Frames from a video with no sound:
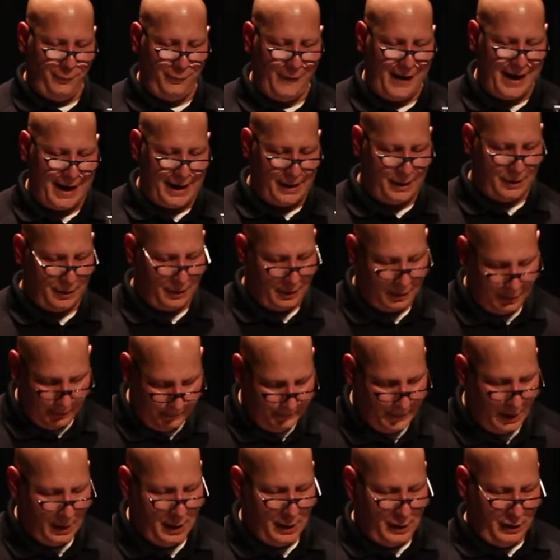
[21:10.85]
fire.
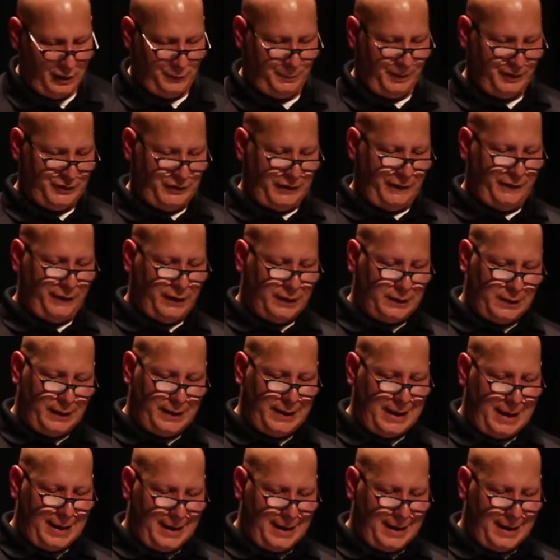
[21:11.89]
Specifically,